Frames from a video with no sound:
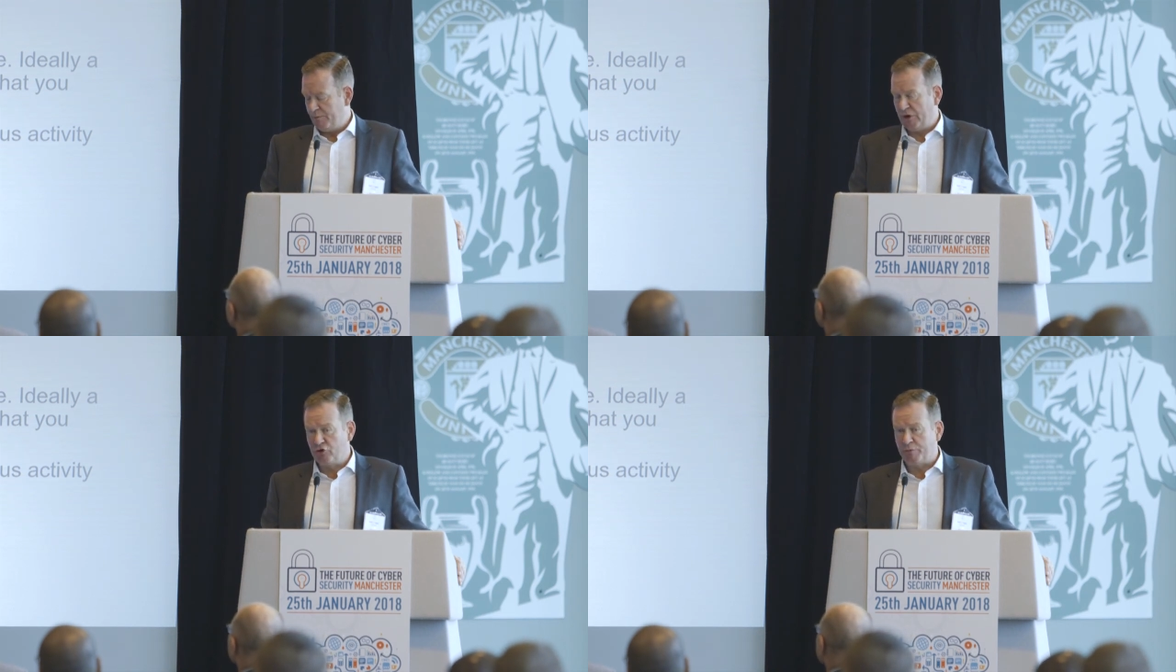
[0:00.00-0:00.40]

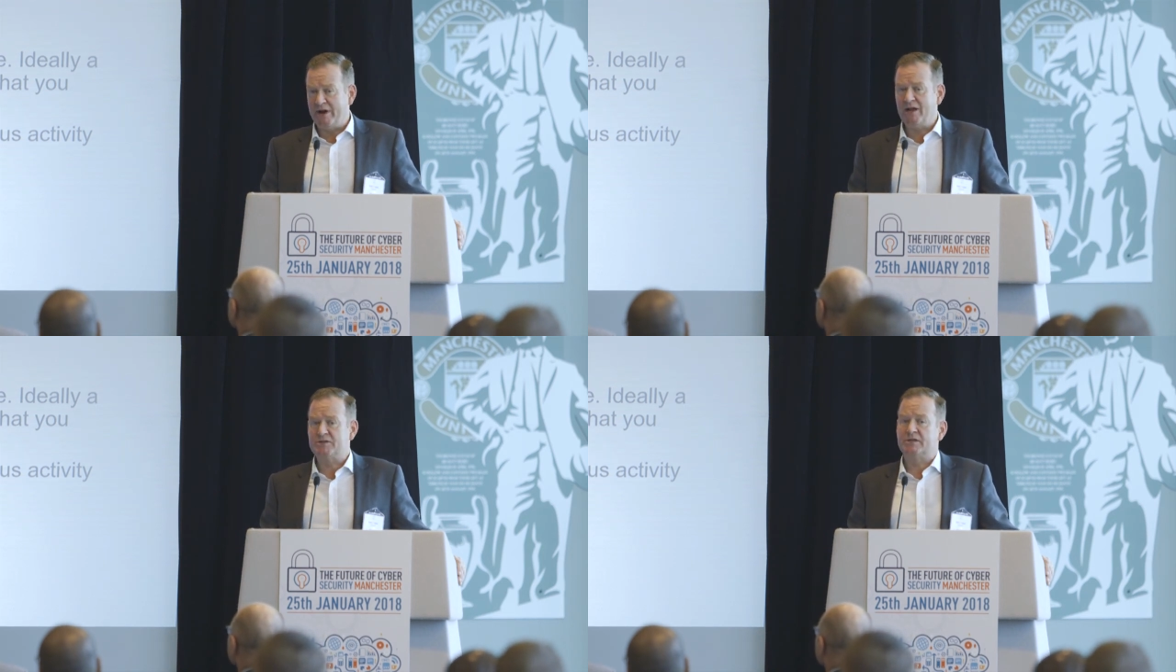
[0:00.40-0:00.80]
Peer group
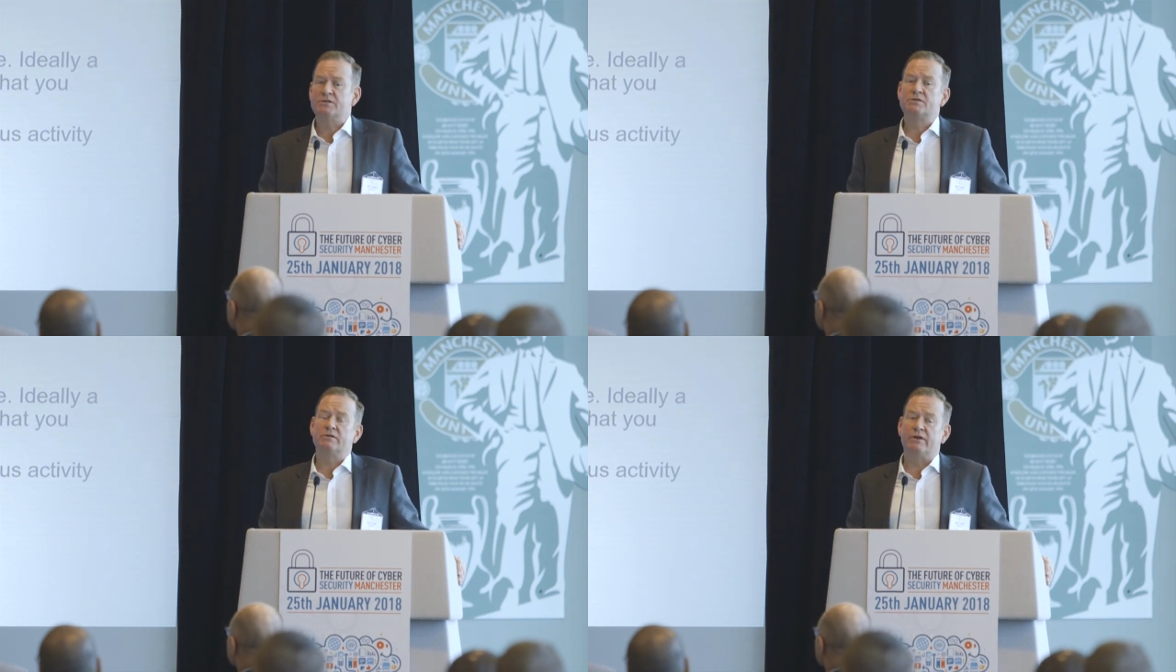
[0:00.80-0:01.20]

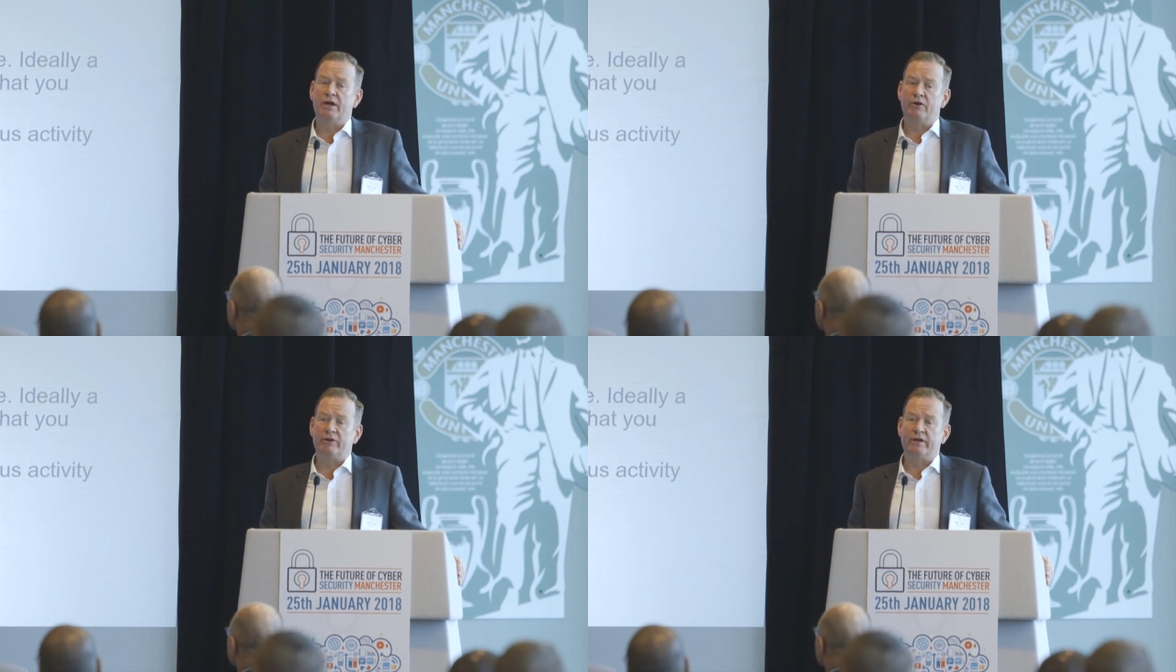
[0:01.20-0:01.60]
analysis,
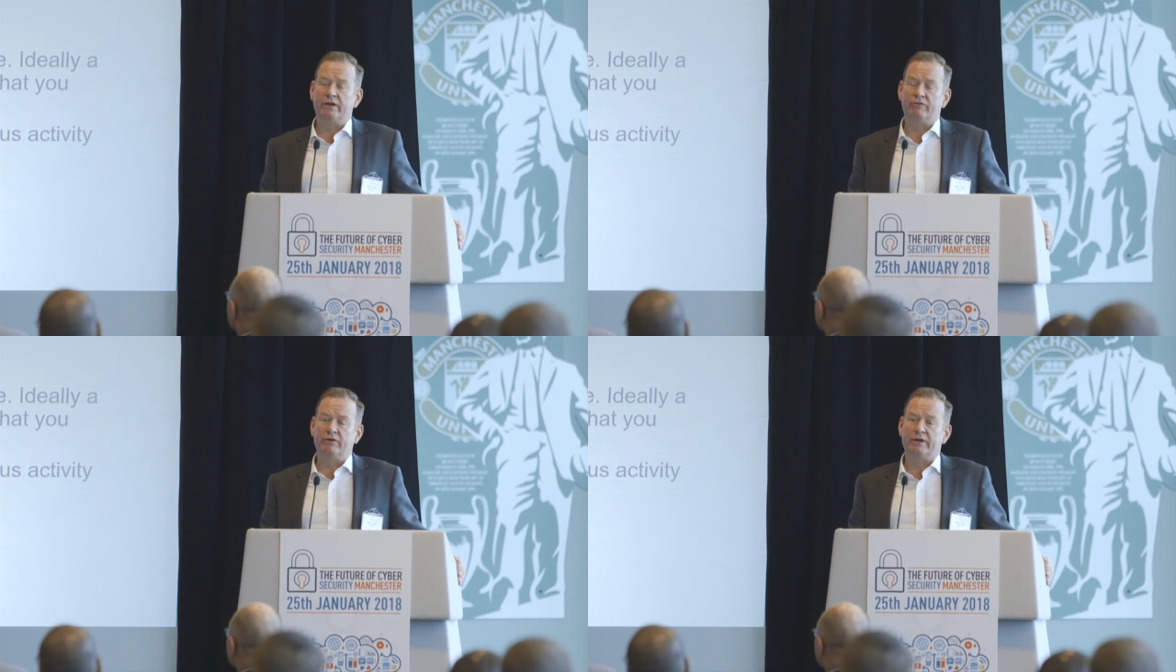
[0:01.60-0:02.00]

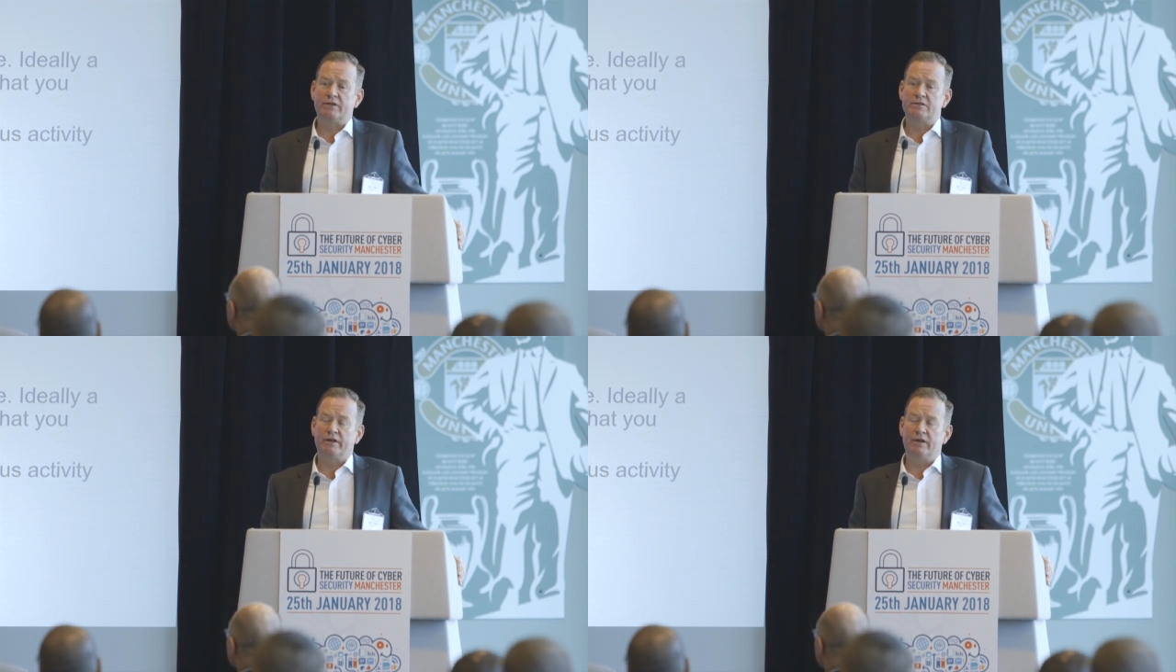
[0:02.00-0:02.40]
really